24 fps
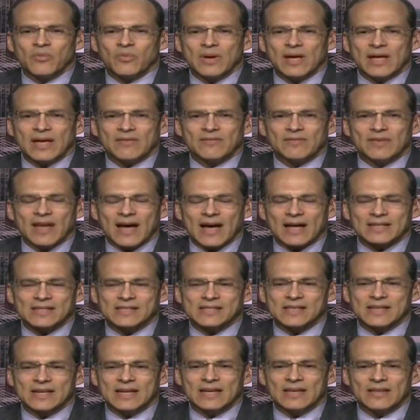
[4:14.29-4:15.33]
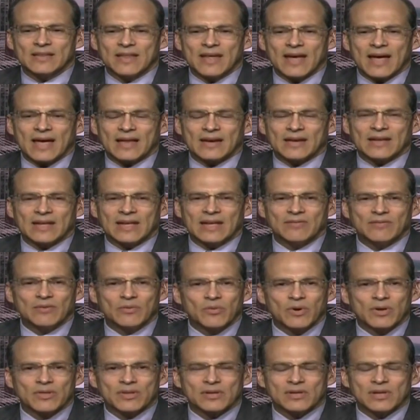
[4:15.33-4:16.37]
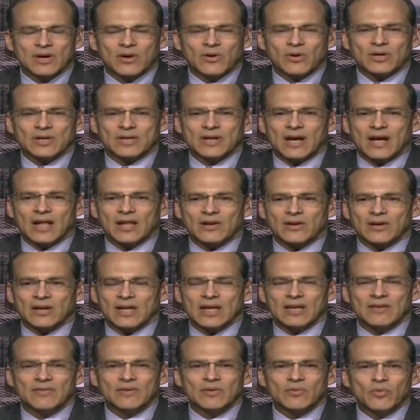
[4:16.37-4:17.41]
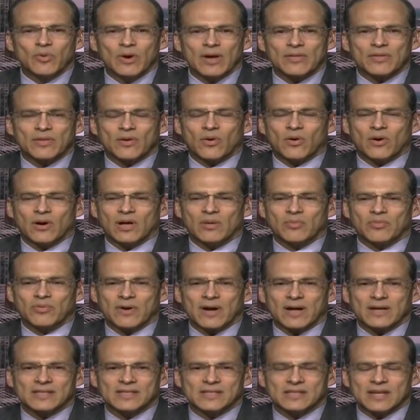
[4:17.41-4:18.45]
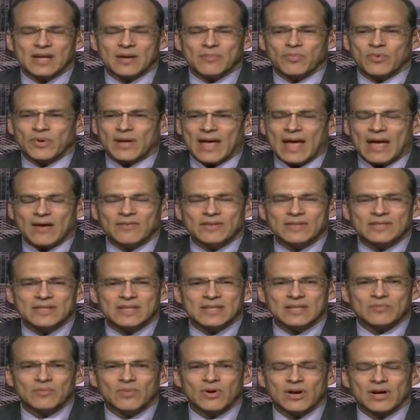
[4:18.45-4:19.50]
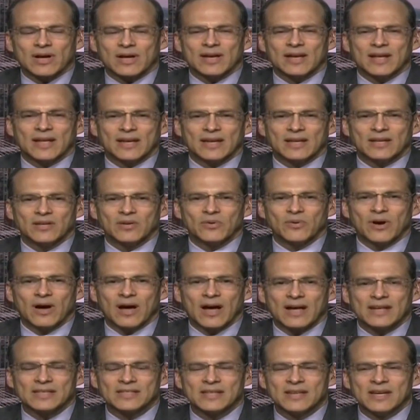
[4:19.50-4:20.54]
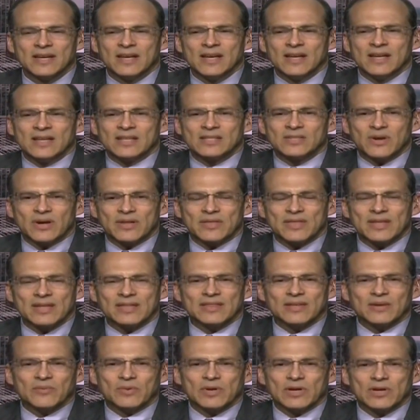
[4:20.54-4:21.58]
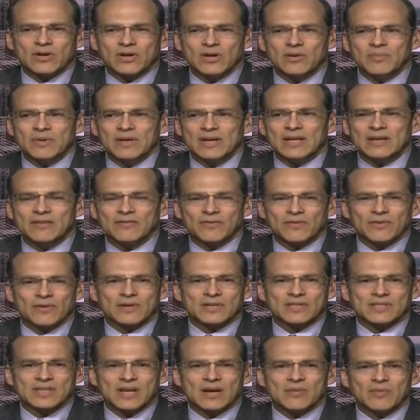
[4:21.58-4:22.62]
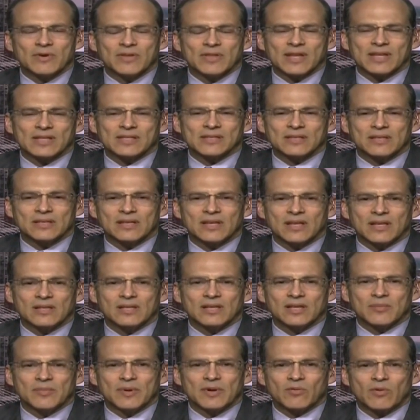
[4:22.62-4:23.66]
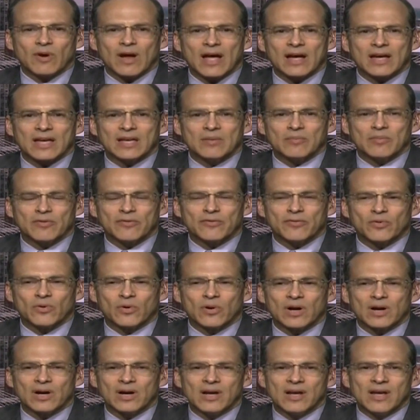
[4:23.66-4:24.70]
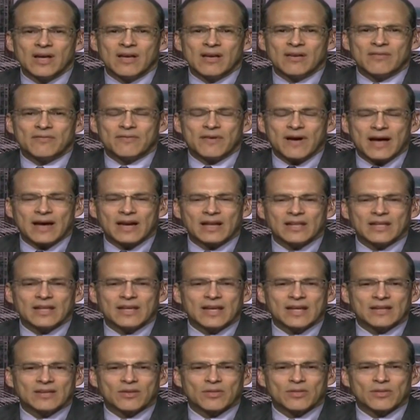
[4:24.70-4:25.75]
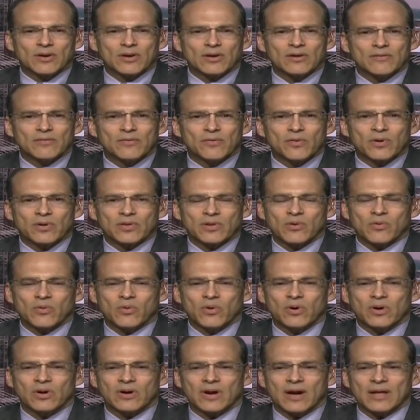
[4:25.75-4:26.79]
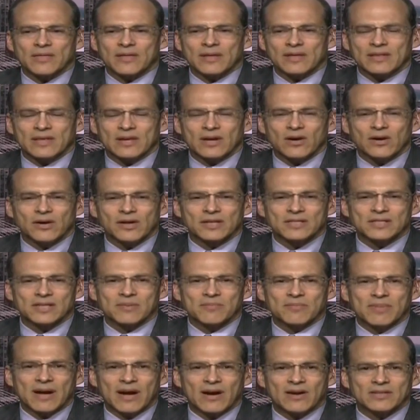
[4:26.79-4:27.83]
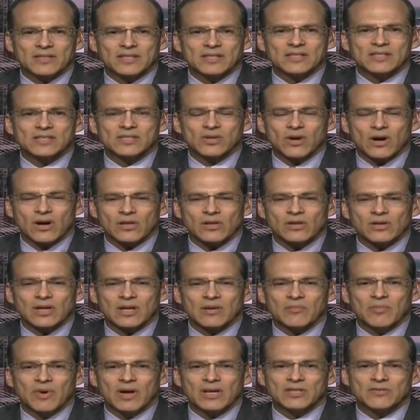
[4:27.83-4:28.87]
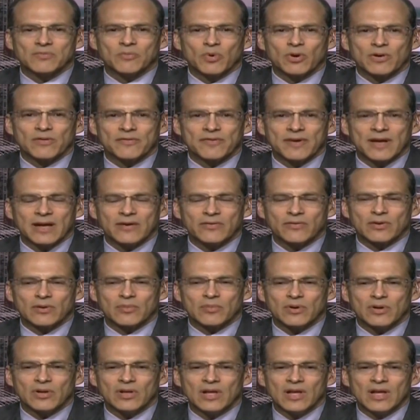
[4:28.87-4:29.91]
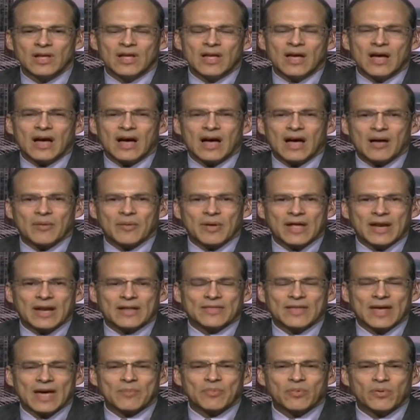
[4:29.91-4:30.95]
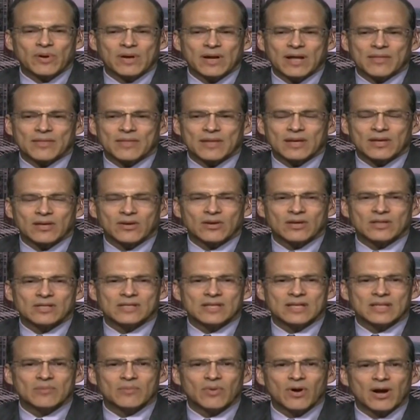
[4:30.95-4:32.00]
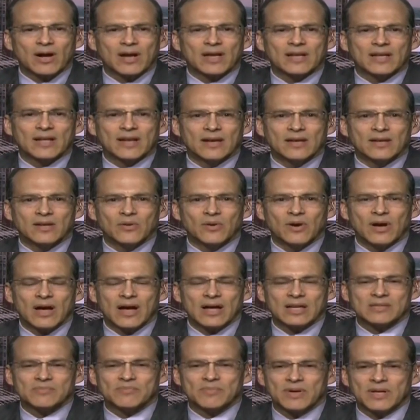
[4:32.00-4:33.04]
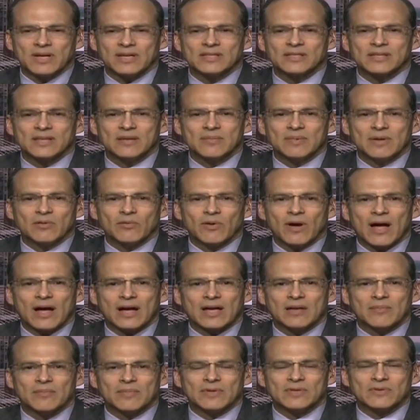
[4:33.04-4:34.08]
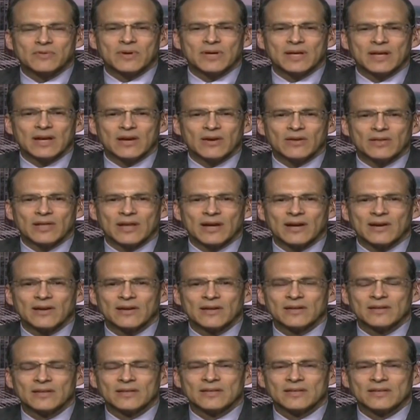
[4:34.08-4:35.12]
We have not seen that even with a lower dollar, even with oil prices up. We haven't seen the market hitting new highs. So I think that we could be in for a summer that's a, a little bit rocky before finally you get to third and fourth quarter. I think the earnings comparisons start looking much more favorable. Uh, and at that point, I think you can see the market hitting new highs. But it's going to be rocky between here and there.